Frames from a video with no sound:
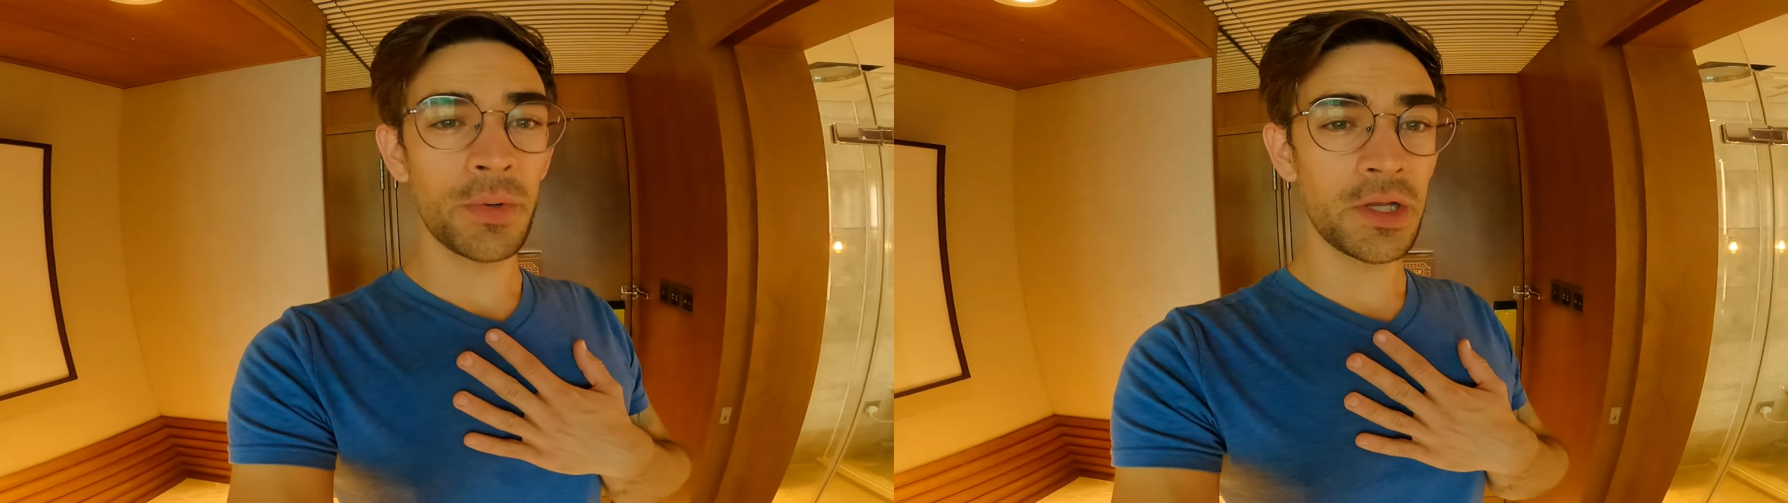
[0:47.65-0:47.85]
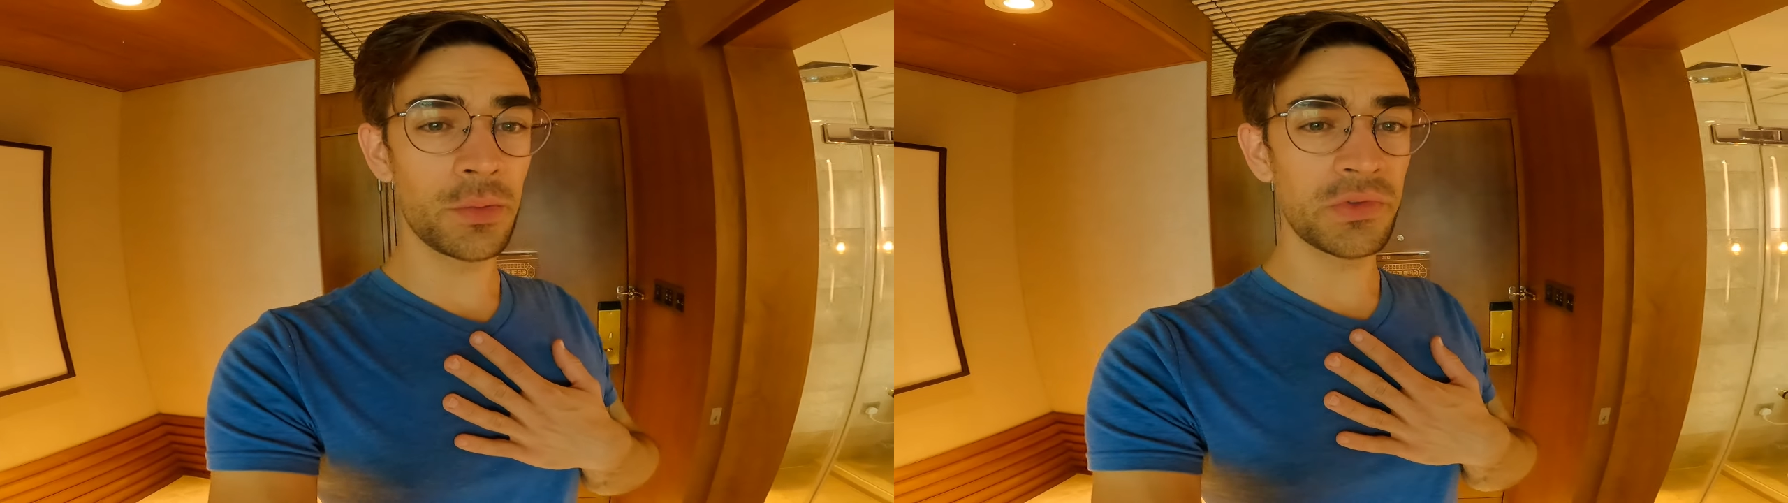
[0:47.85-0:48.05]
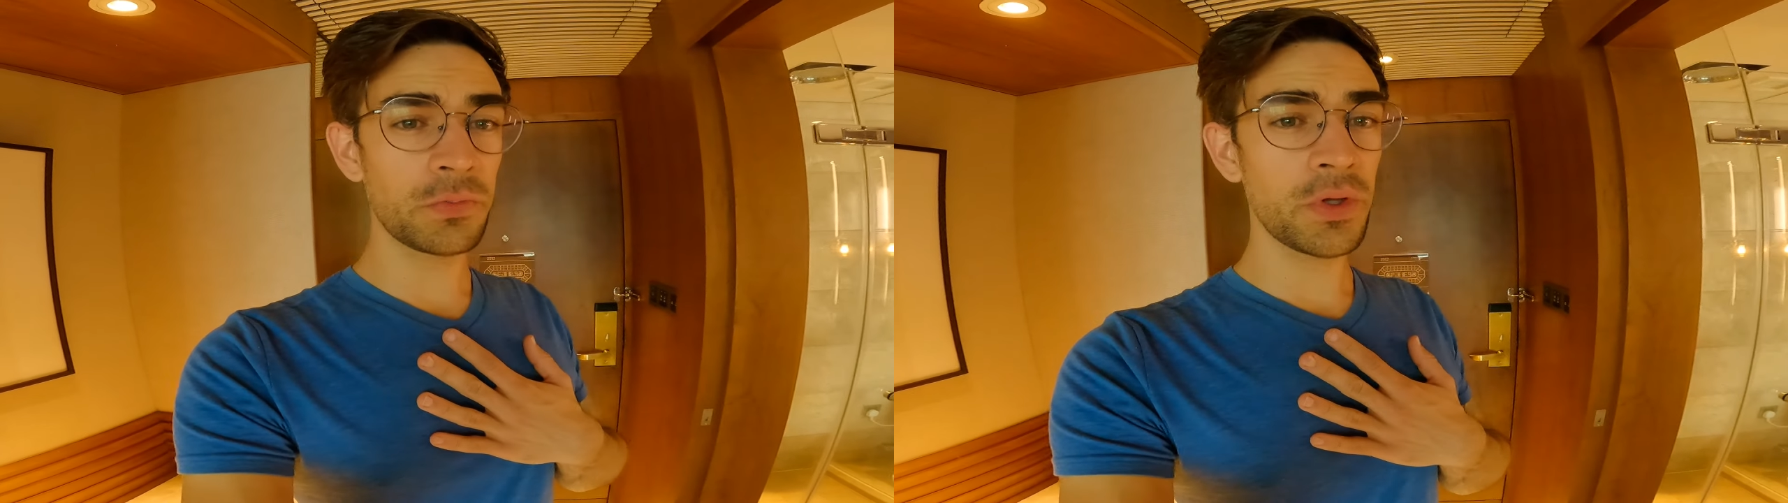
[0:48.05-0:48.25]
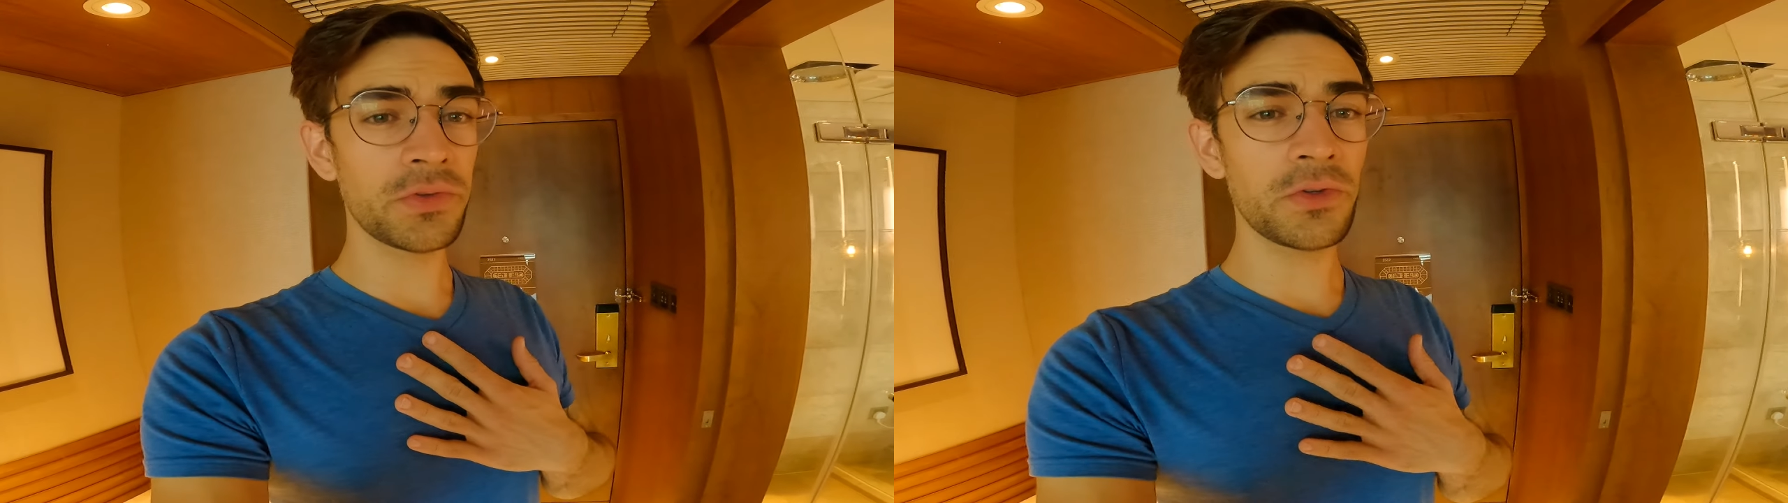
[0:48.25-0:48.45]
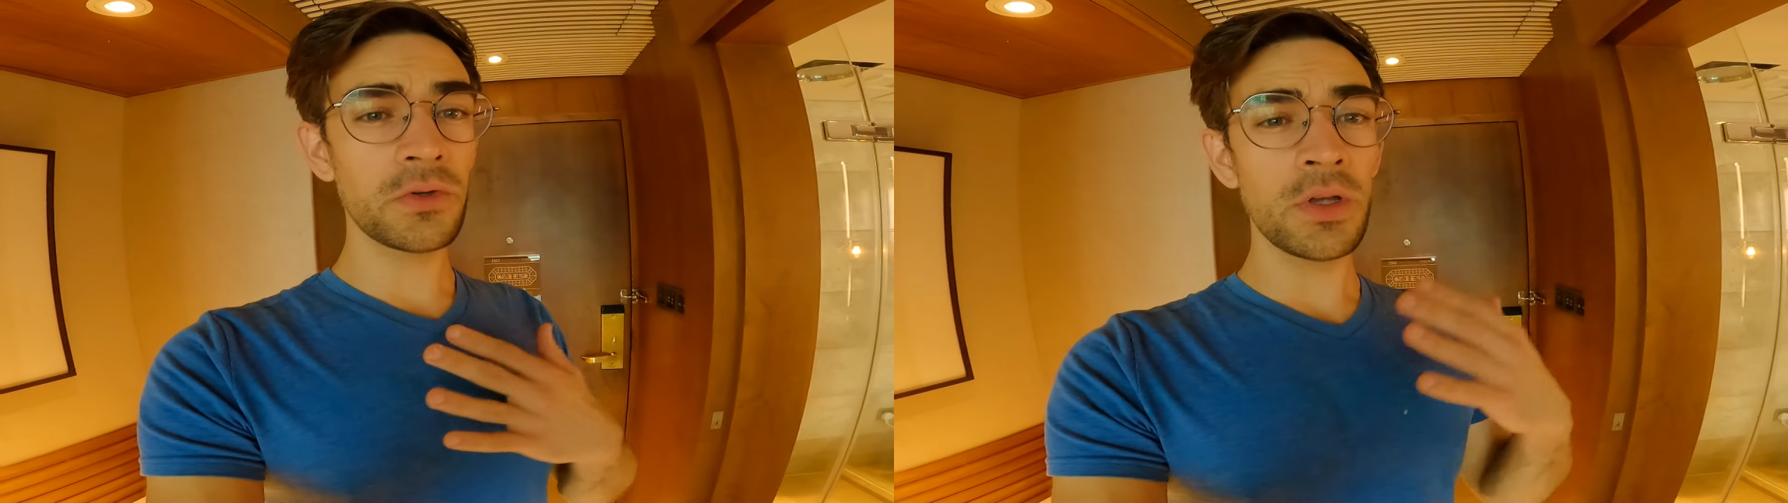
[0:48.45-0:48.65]
My name is
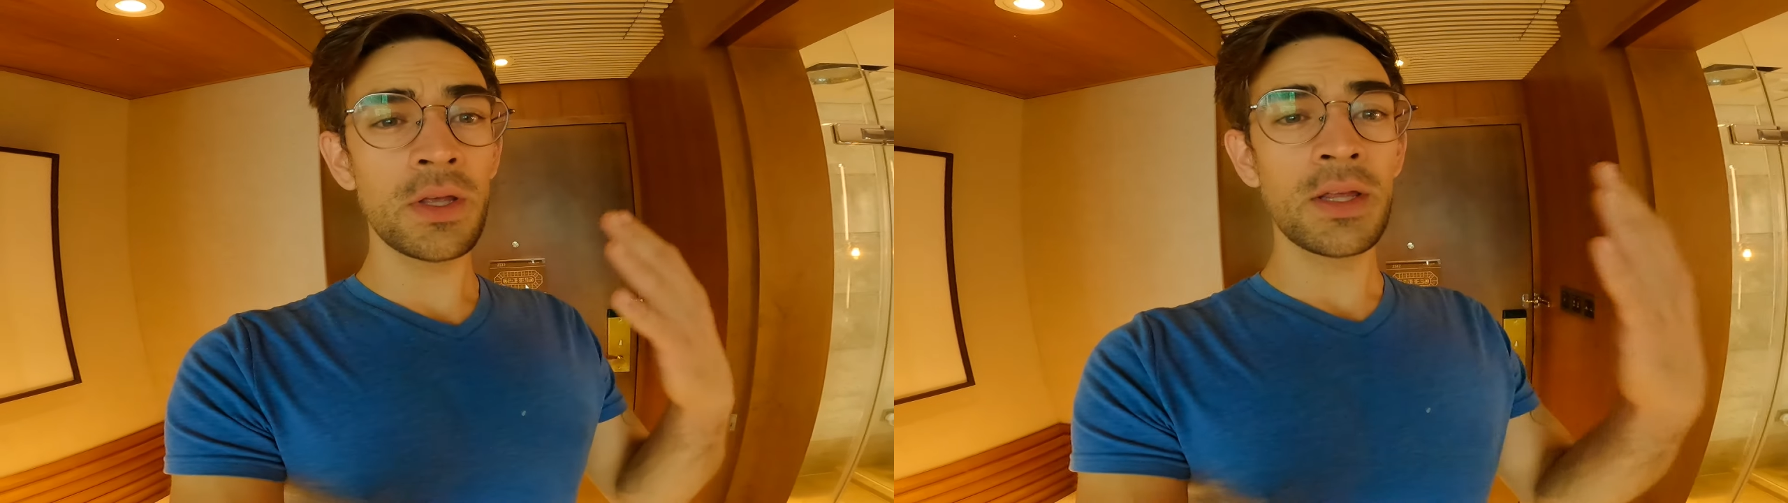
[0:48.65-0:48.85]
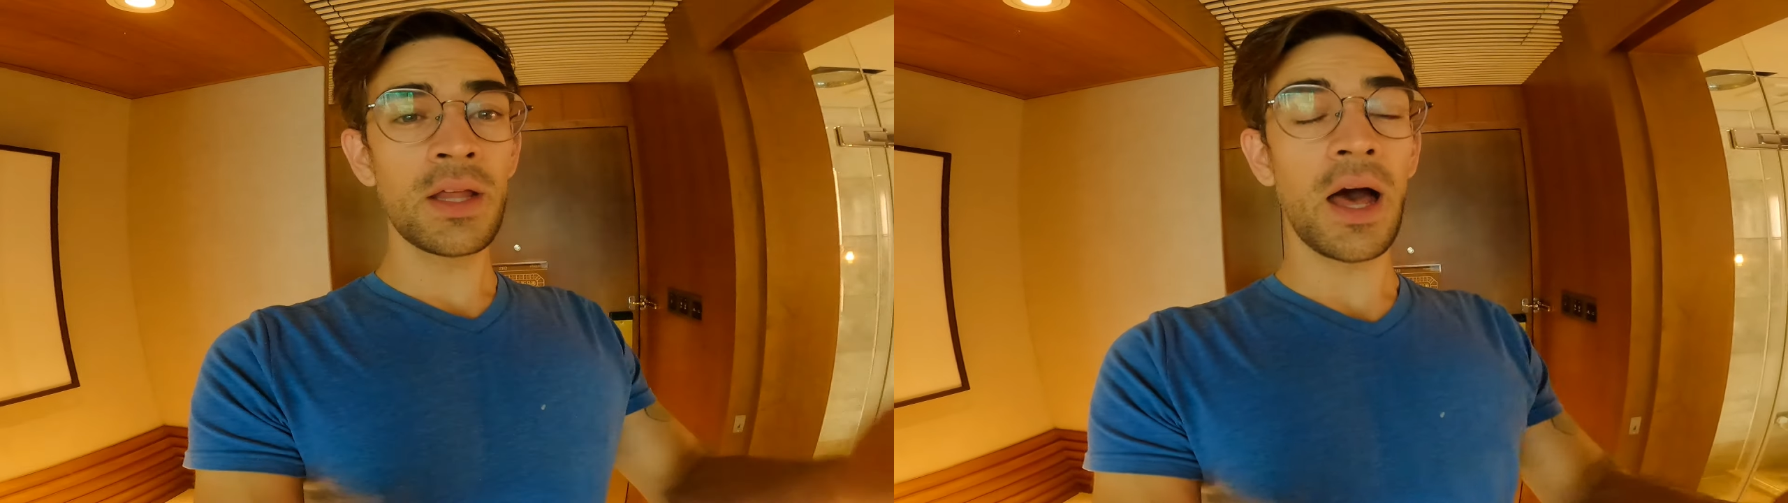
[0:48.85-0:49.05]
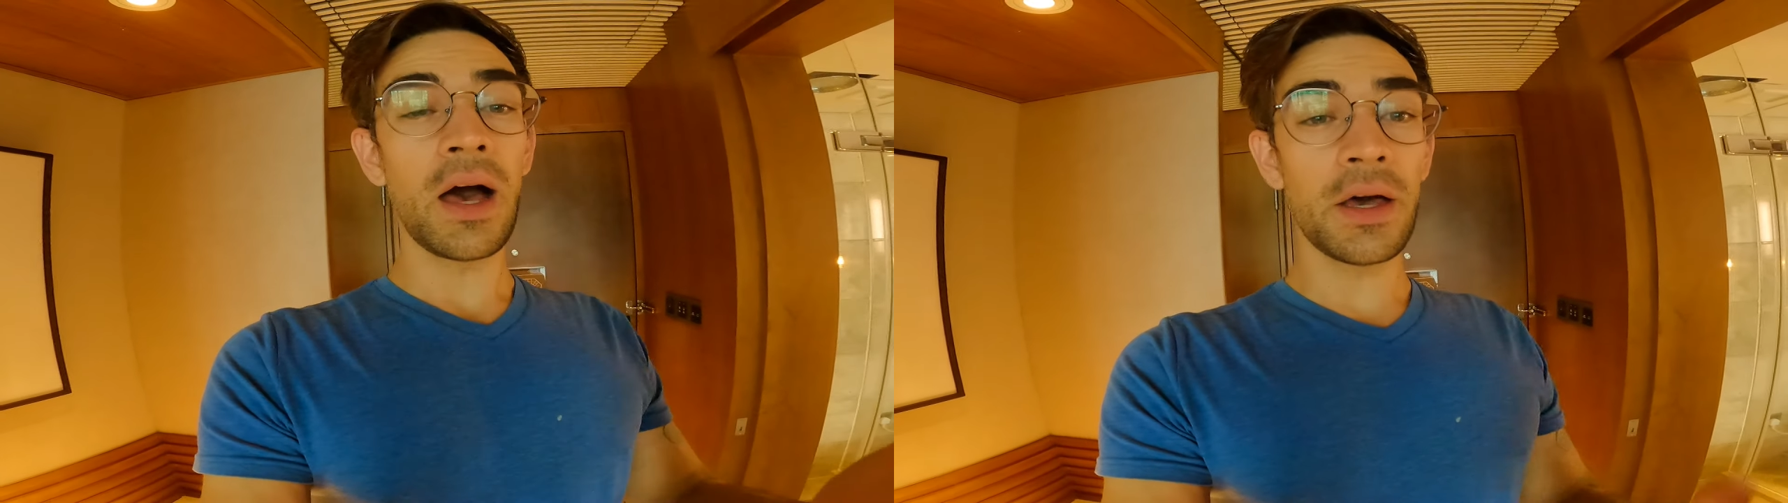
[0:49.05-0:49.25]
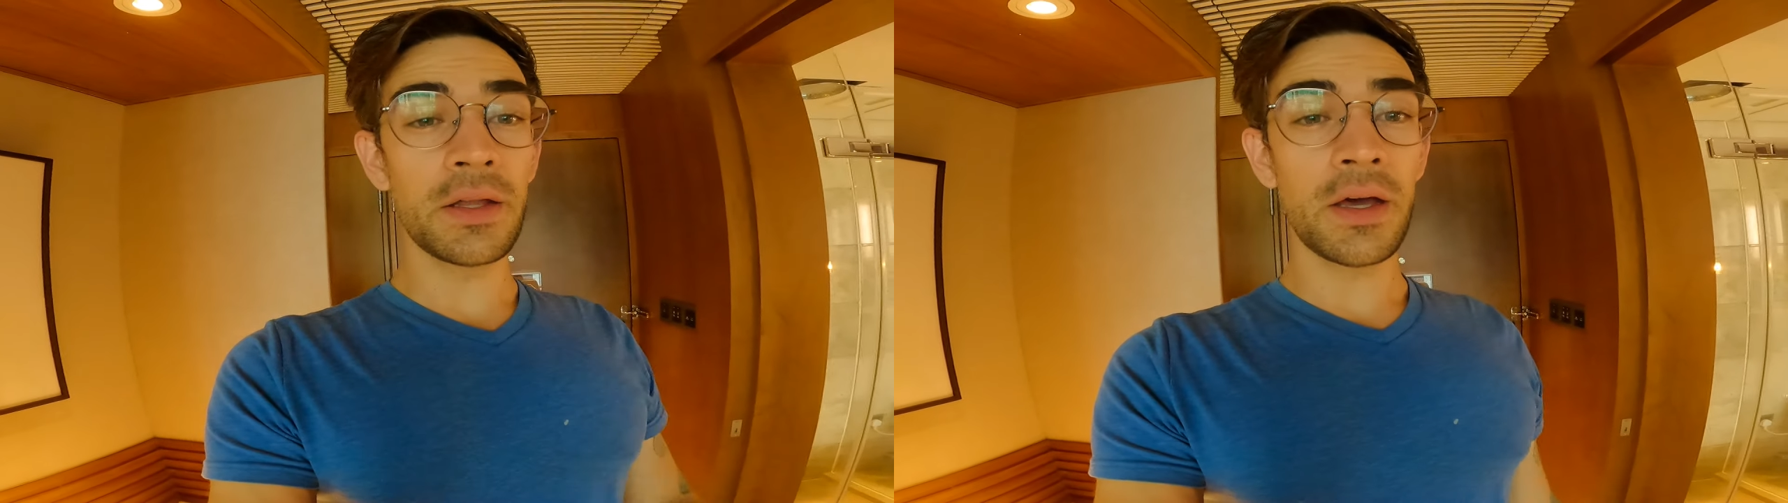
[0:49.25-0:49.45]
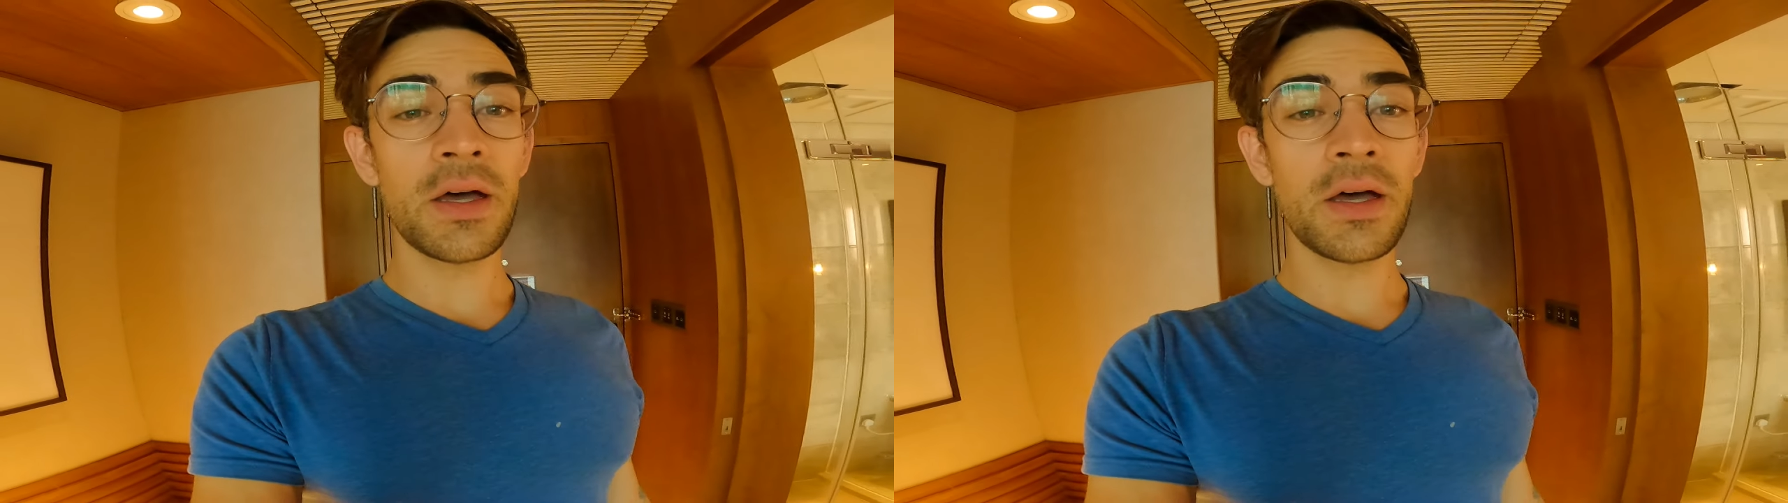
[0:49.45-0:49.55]
Spencer, and